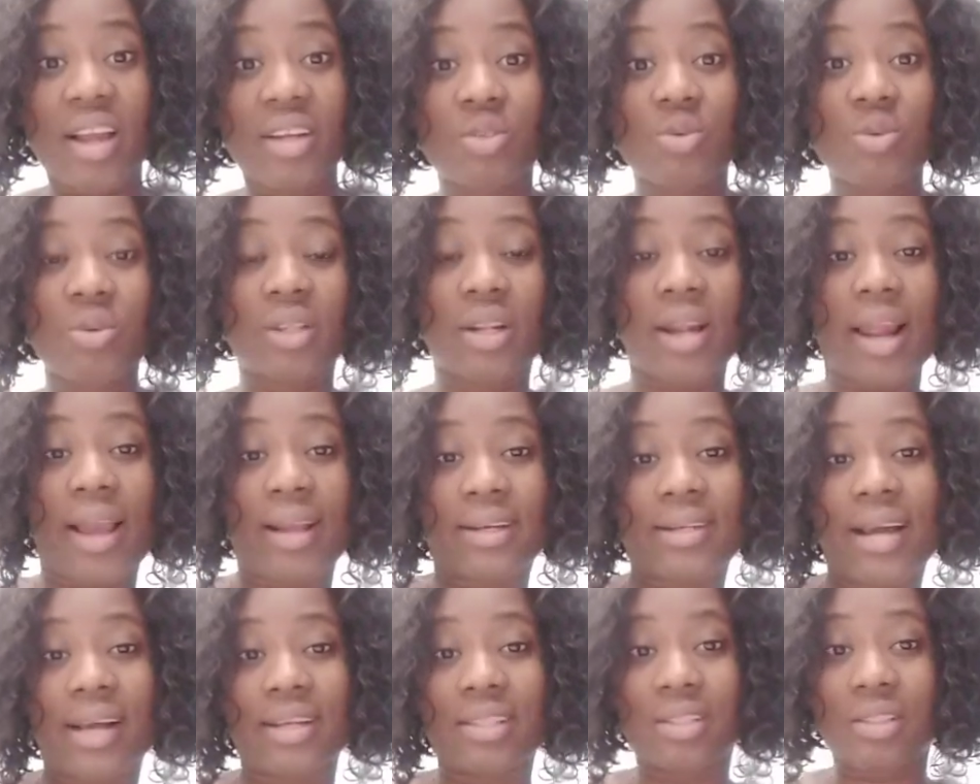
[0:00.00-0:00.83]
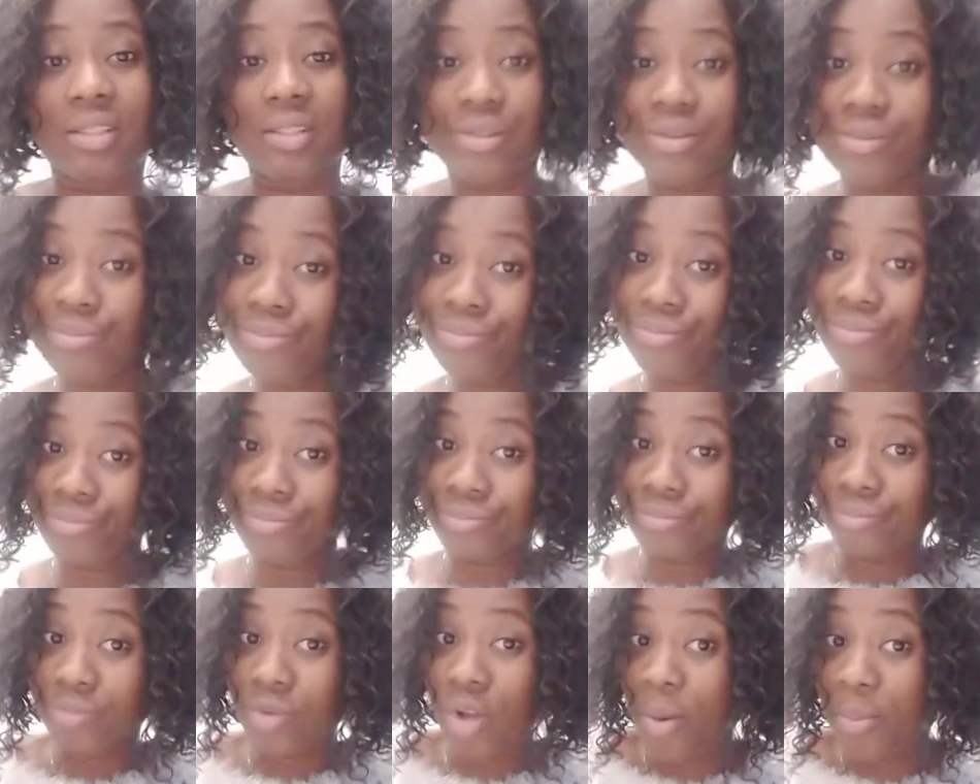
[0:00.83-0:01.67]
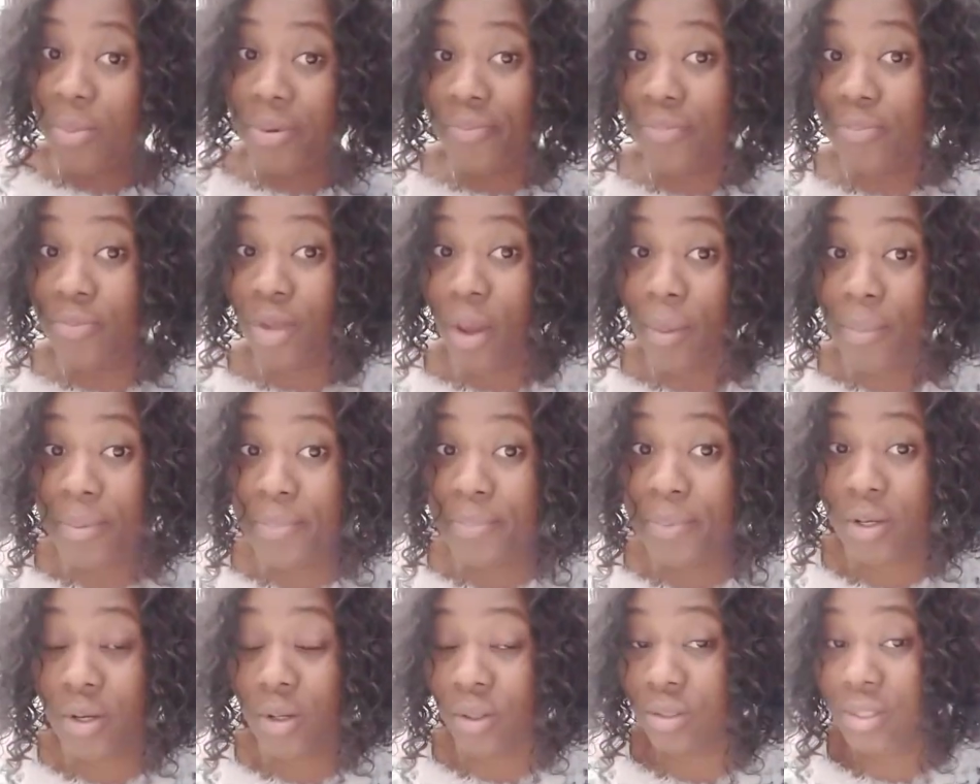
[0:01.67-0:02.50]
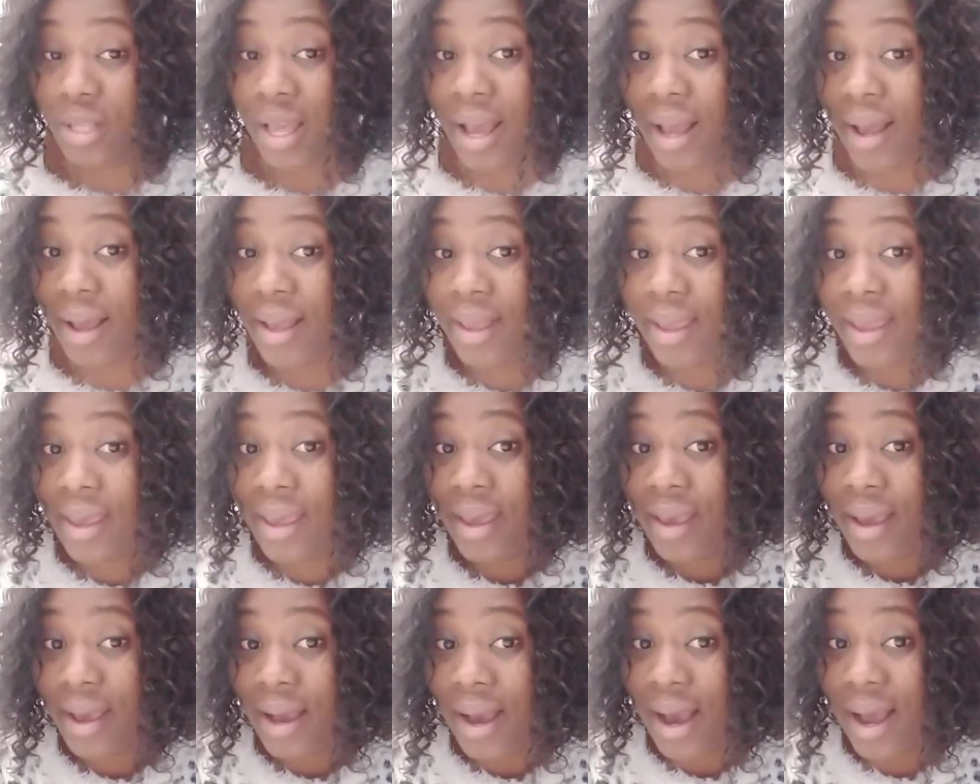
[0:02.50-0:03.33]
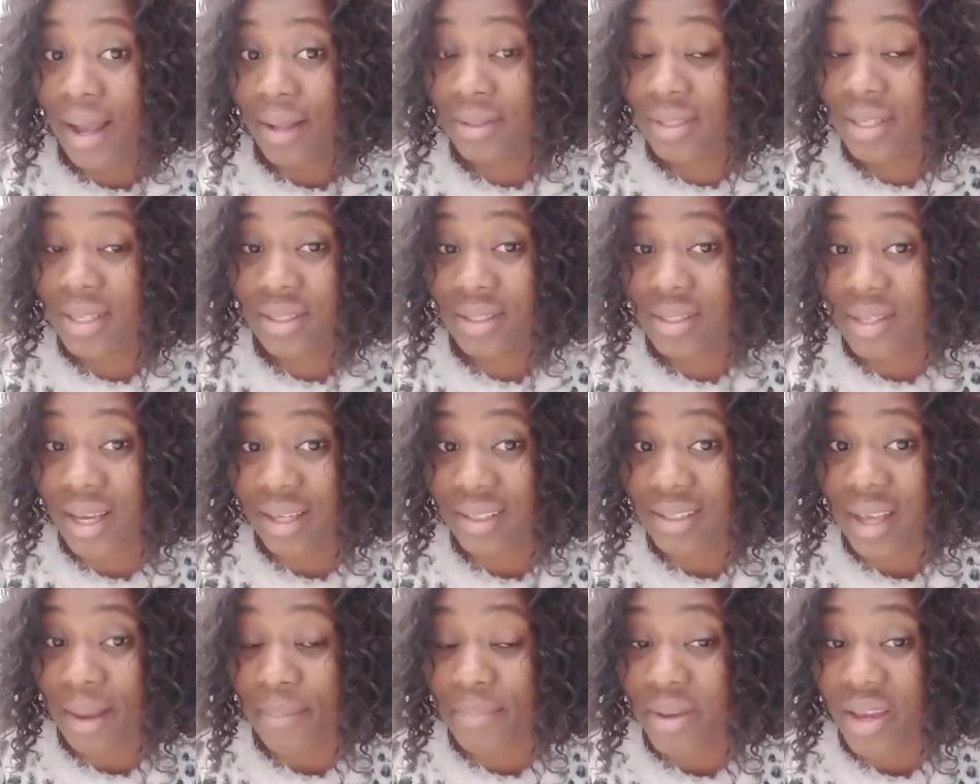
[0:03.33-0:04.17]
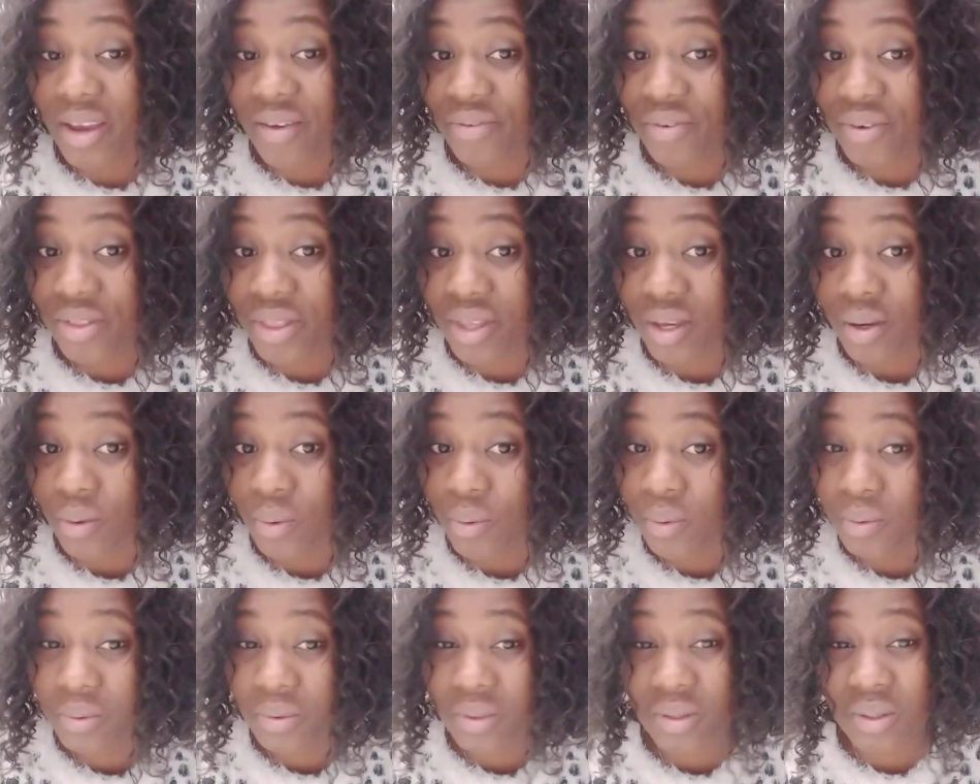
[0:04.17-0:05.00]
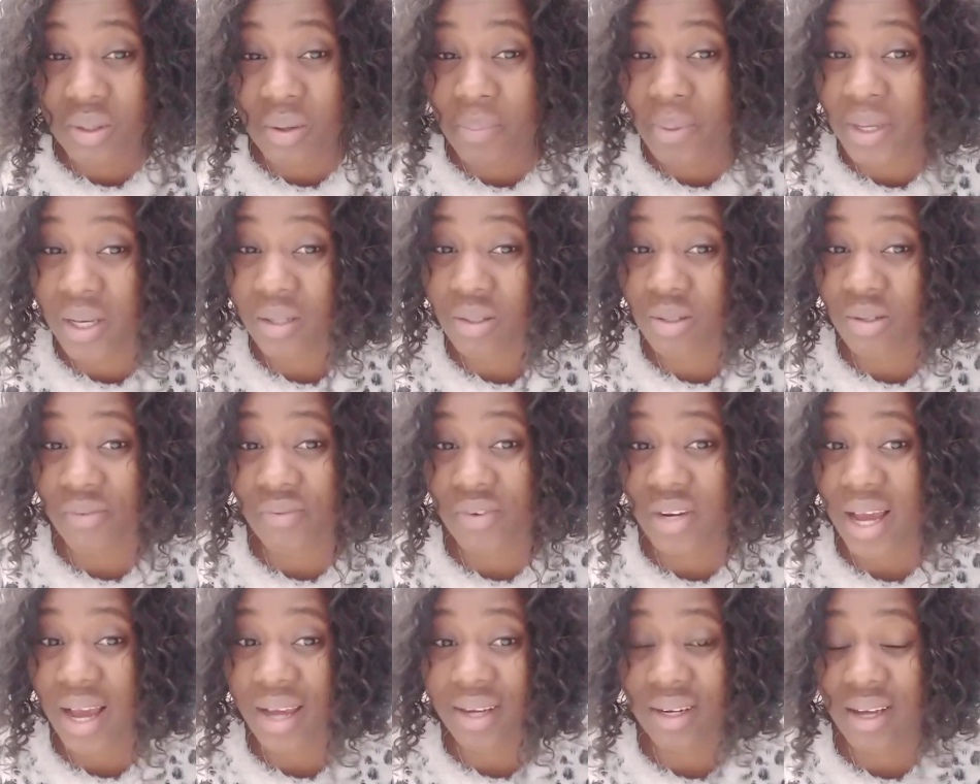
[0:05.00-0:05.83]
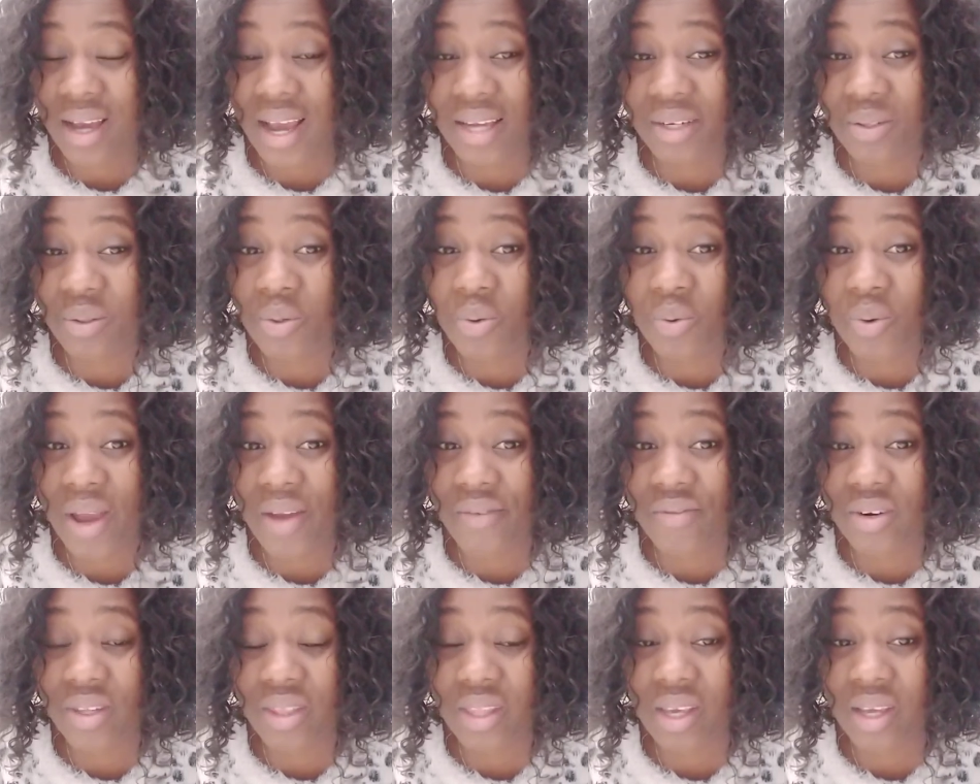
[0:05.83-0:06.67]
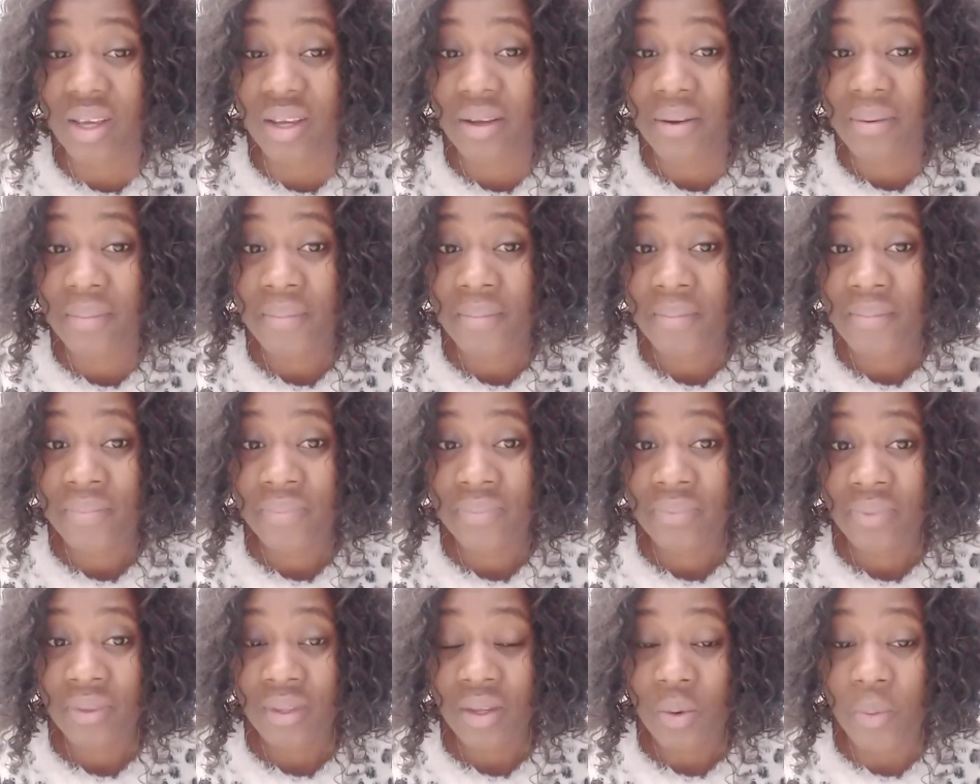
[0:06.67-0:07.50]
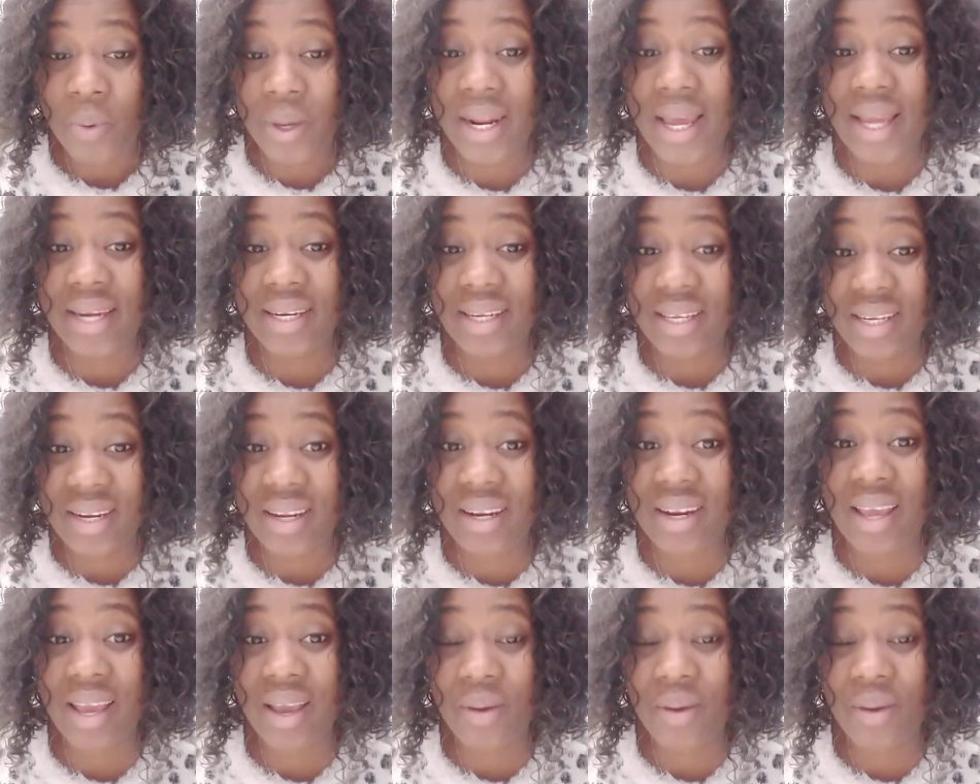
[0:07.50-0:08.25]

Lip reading: I do it like that. Not be because I think I sabi everything. It's not because of that. I don't know everything. When I need